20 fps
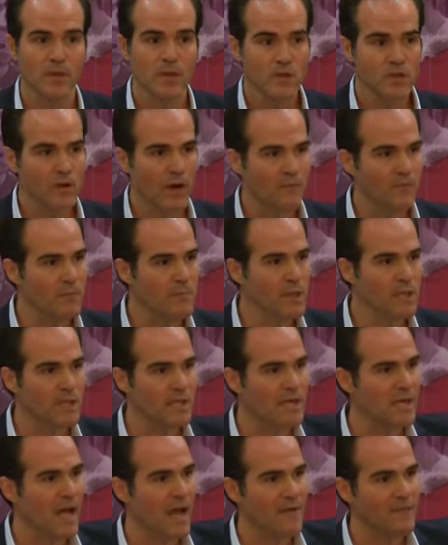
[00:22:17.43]
You have 1.5
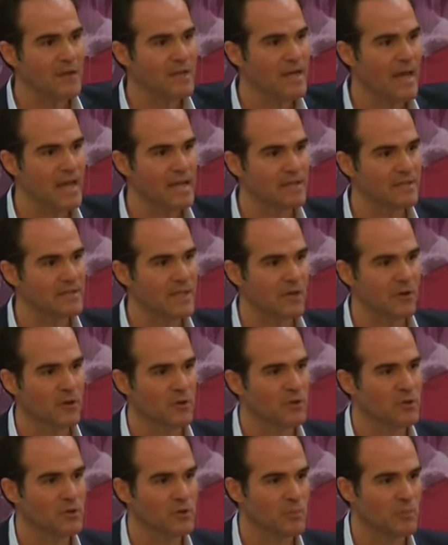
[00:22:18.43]
million Canadians that go
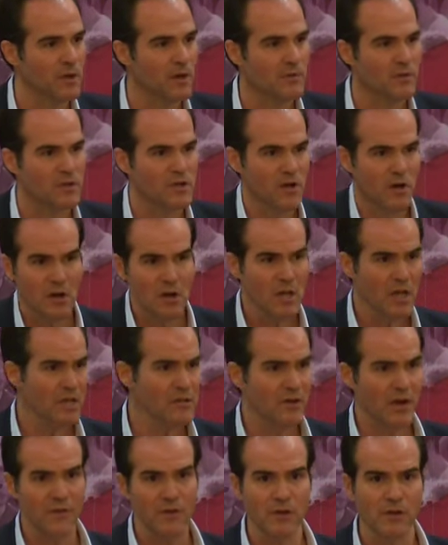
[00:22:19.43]
to Cuba every year, and
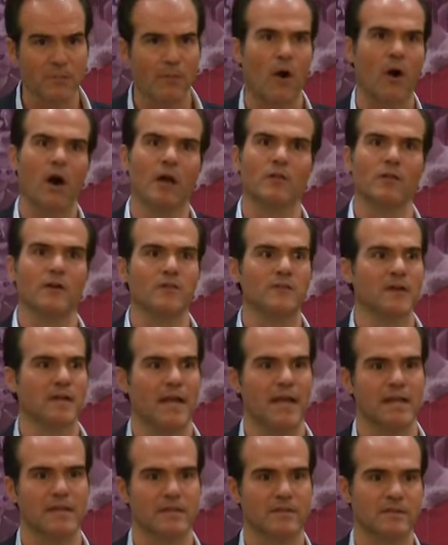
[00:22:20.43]
you never hear them, oh, I love
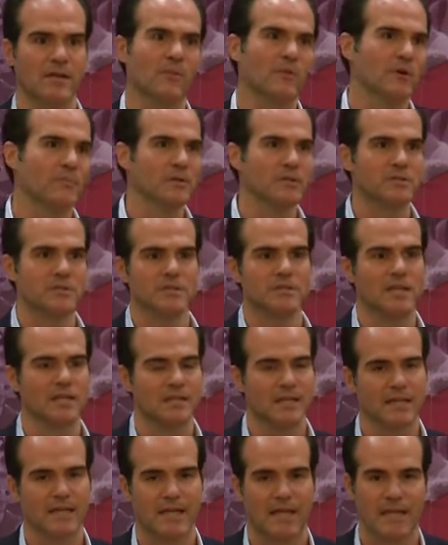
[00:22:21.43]
Canadians. I want to be just like
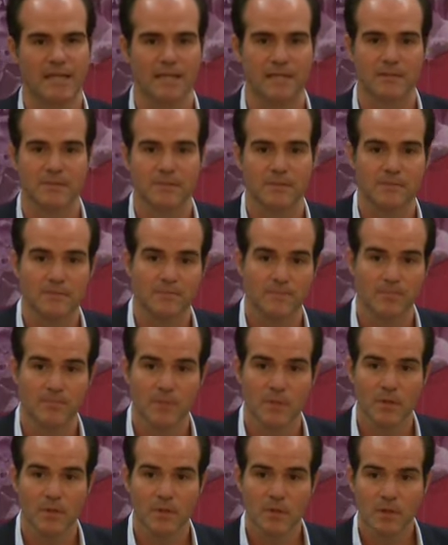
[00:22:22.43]
the Canadians.
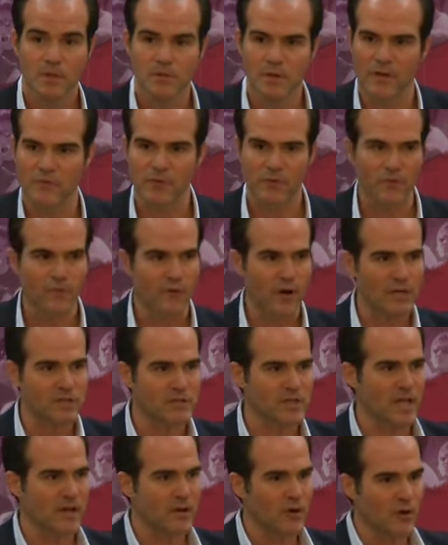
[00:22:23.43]
You have the
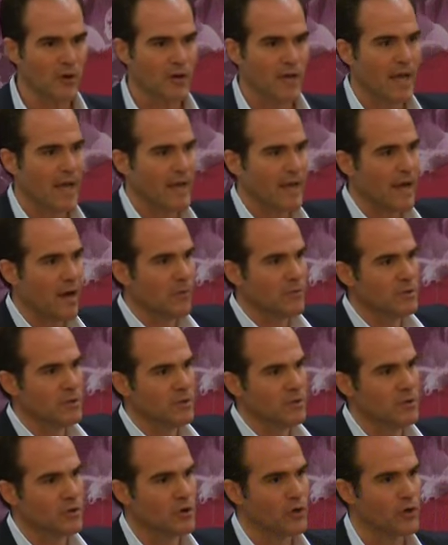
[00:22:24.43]
French that go to hang out with the
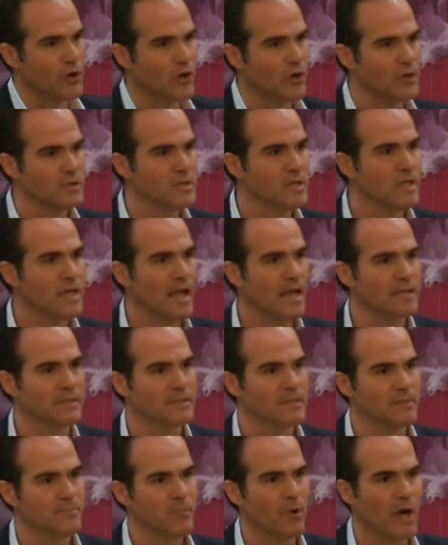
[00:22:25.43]
little girls and
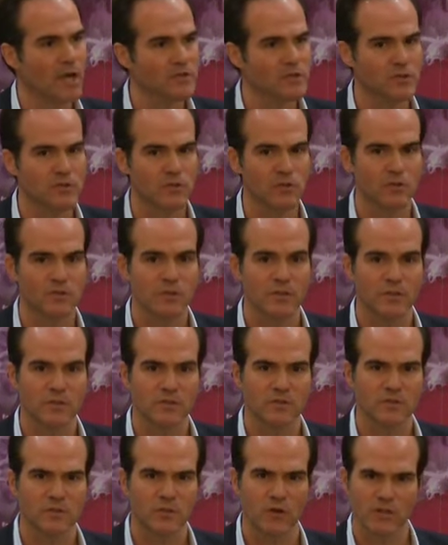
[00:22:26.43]
see prostitutes and
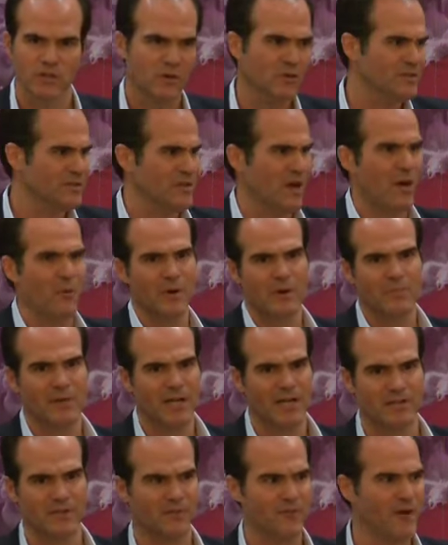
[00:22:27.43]
things of the sort. No one says, I want to be
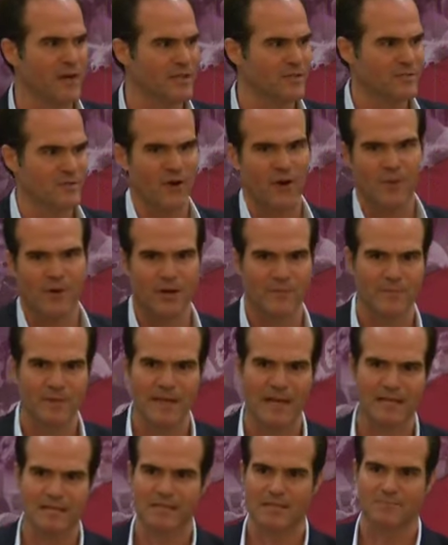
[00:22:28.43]
like the French, or I want to be
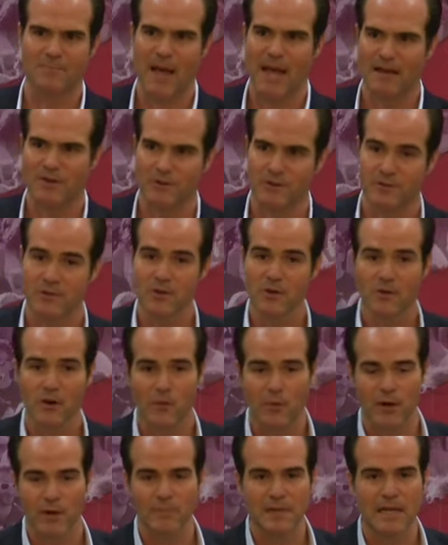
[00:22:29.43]
like the Spaniards, or
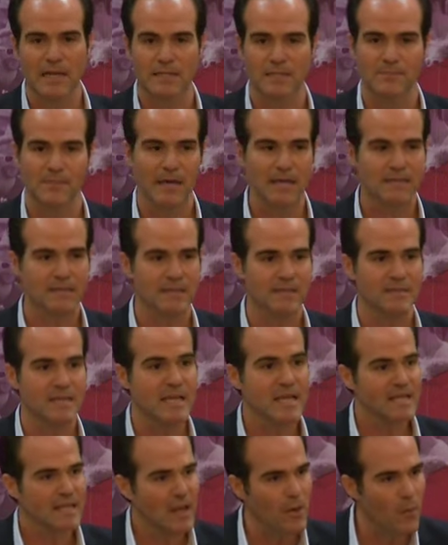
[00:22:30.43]
I want to be like the Mexicans.
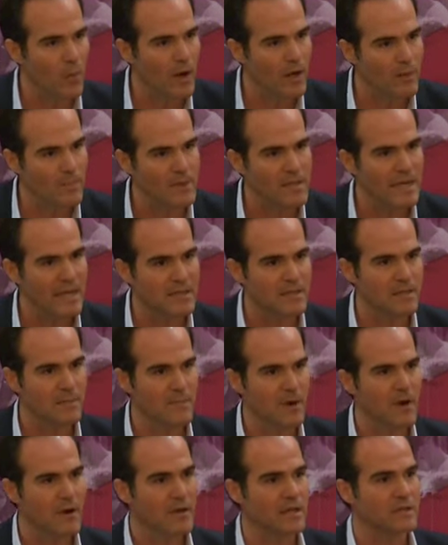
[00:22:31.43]
They want to be like the
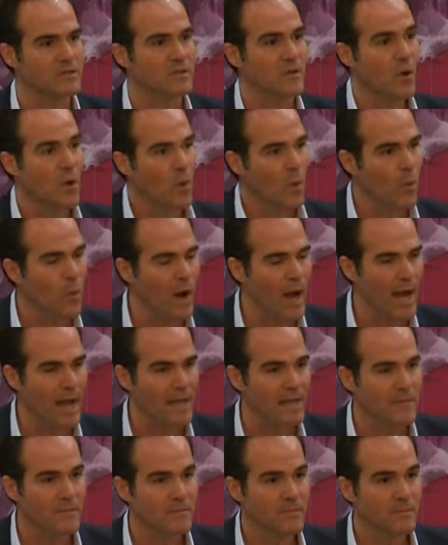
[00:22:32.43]
Americans.
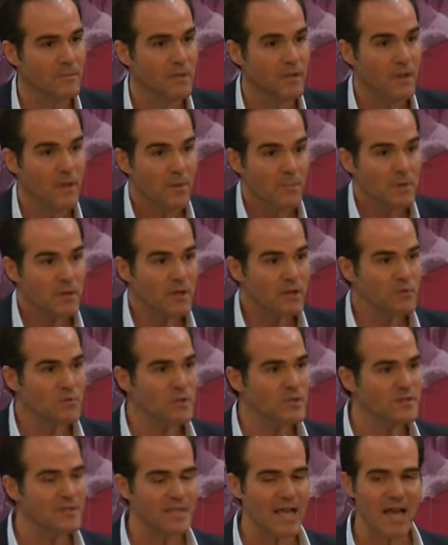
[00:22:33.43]
Why? Because
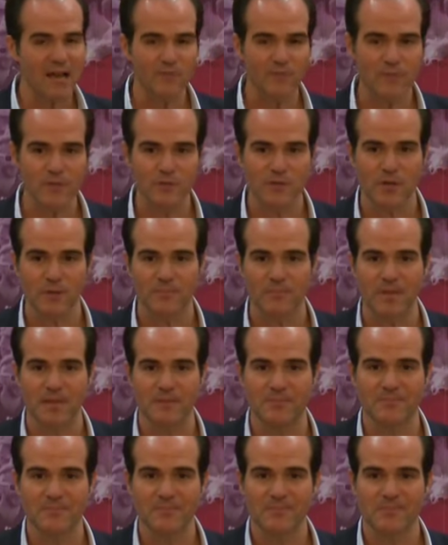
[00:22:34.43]
we stand for
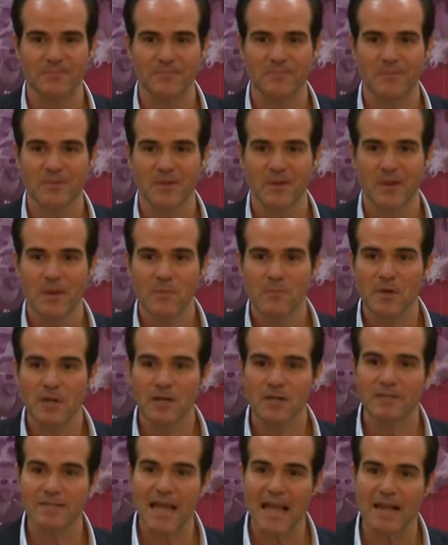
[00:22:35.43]
something.
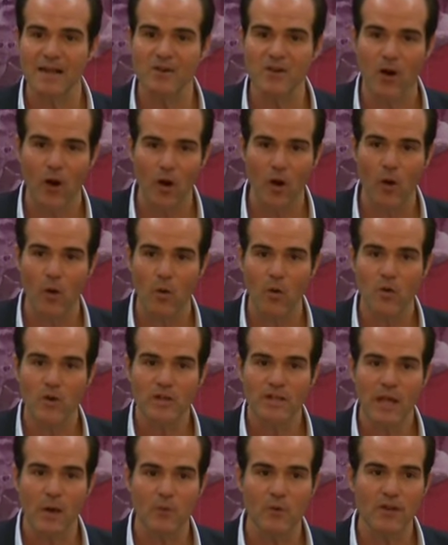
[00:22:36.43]
Because they know
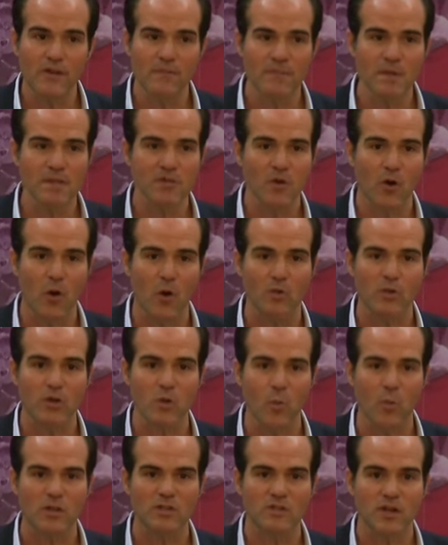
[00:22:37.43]
that we have been the only
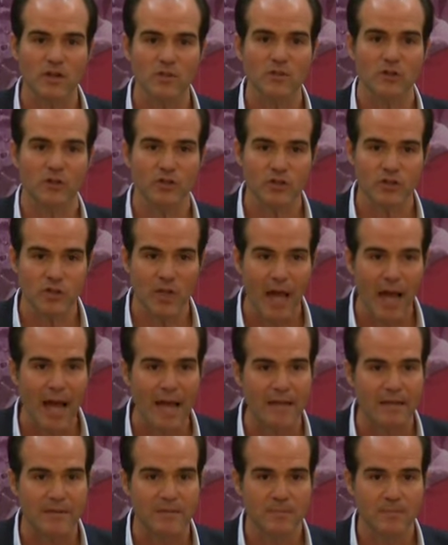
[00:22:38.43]
ones on their
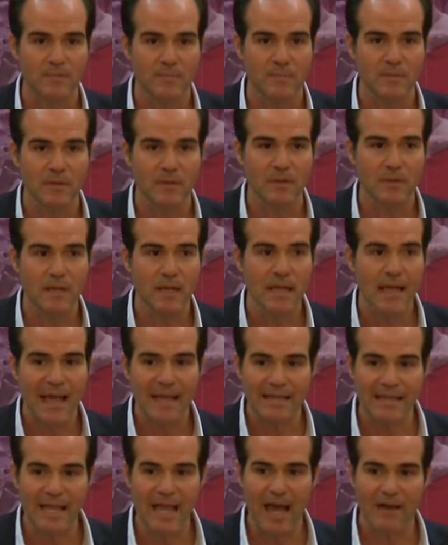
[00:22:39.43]
side.
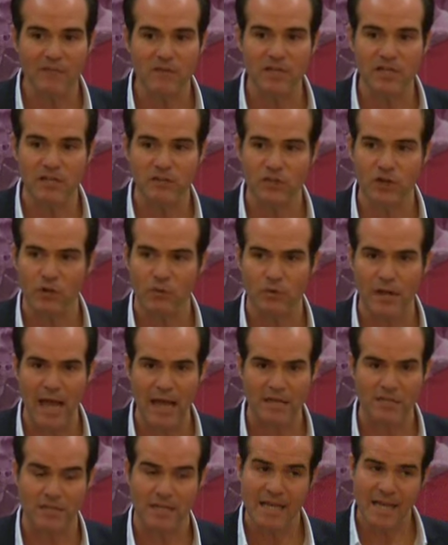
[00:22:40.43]
And they have a knee-jerk
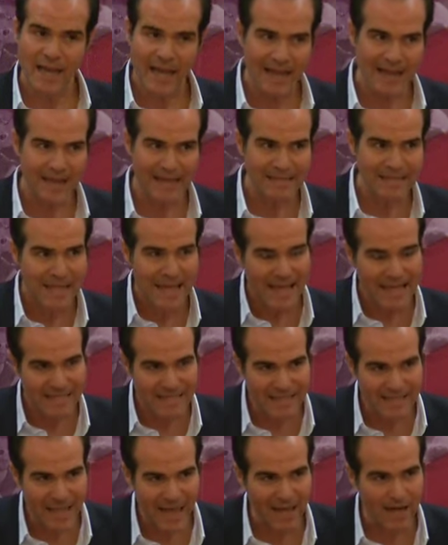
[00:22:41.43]
reaction. Hey, guys,
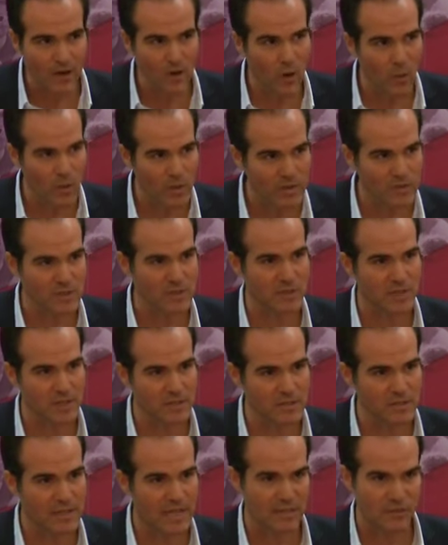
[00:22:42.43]
it's not a
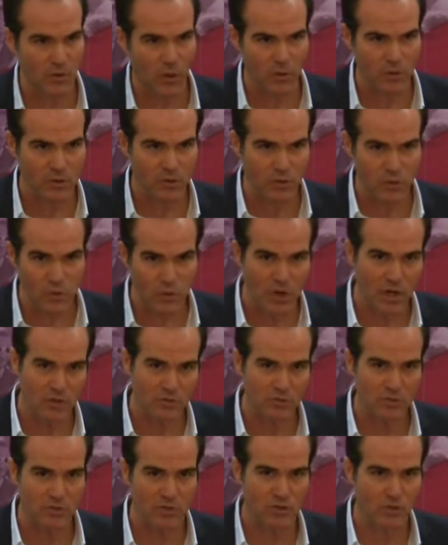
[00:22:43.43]
coincidence that the only two
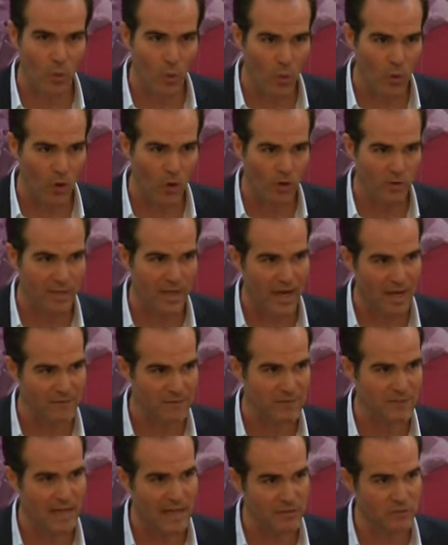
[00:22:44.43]
countries in the world that have
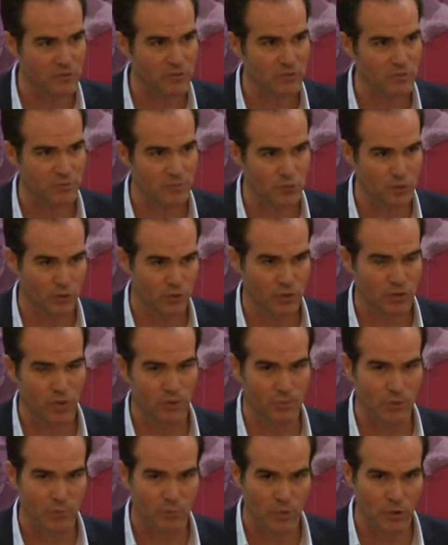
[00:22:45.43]
statues of George
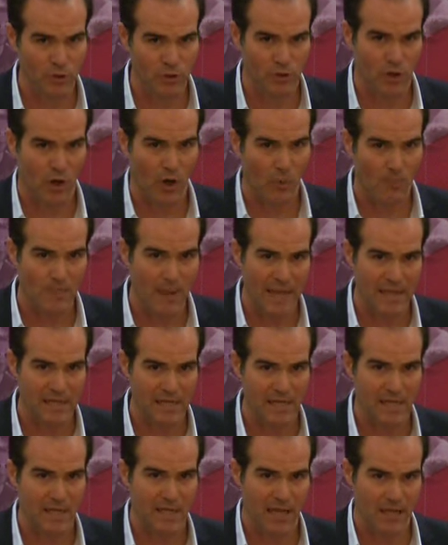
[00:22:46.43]
W. Bush are
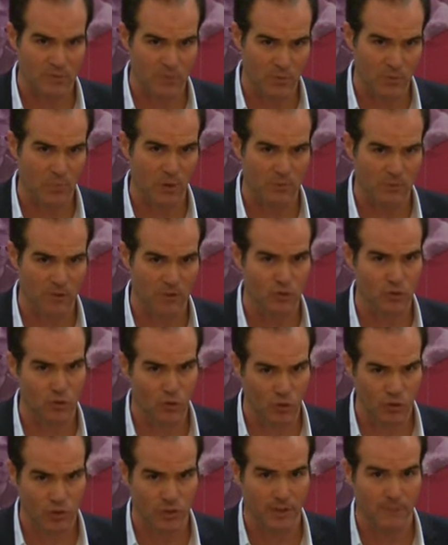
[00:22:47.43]
Albania and the Republic of
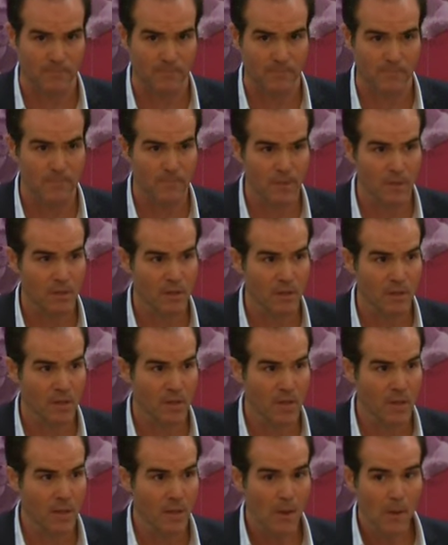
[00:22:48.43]
Georgia.
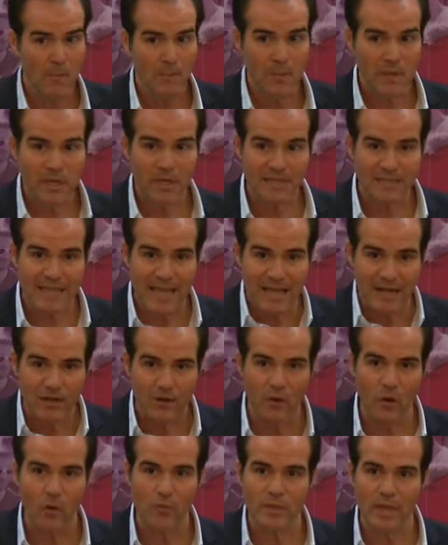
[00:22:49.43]
Because they
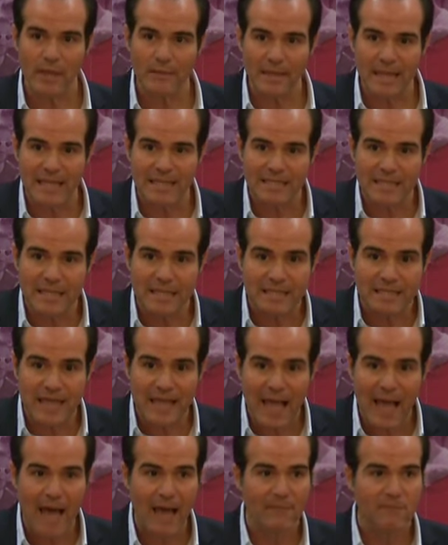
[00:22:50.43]
know that
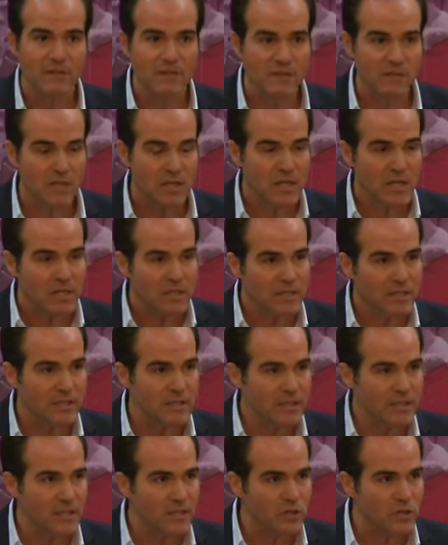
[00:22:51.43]
they have this,
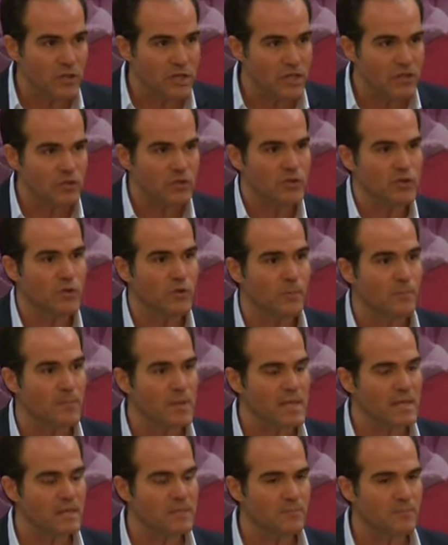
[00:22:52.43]
these are Eastern
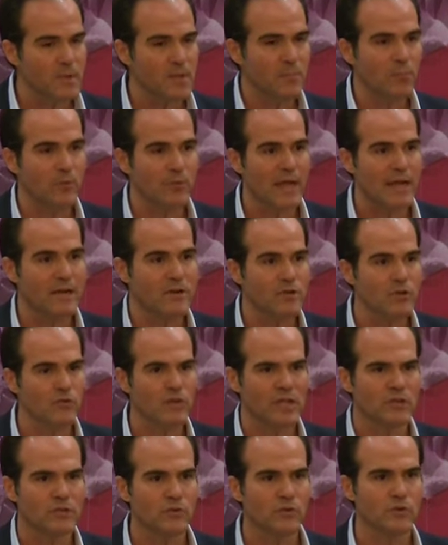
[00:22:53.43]
Europeans, people that knew
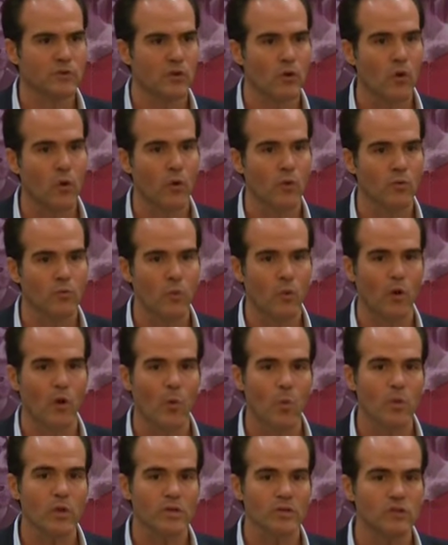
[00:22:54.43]
that during the Cold War,
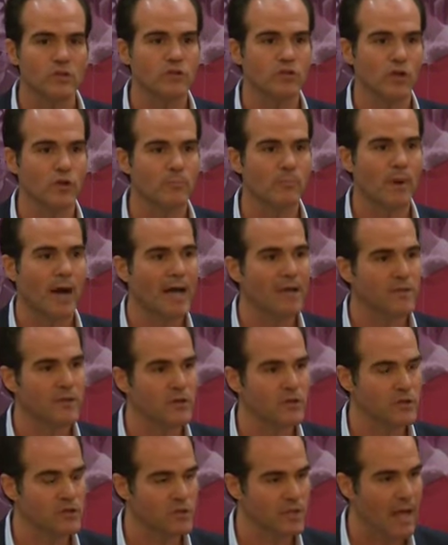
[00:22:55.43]
we stood by
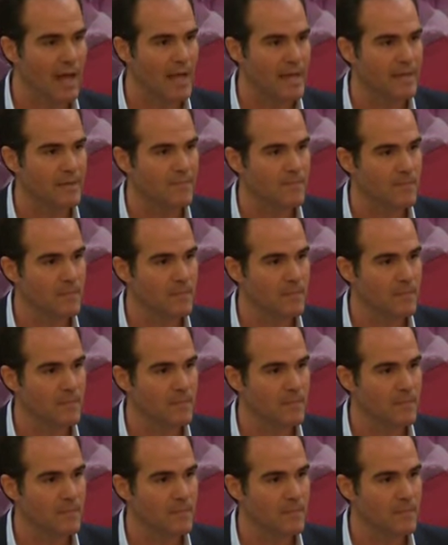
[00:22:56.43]
their side.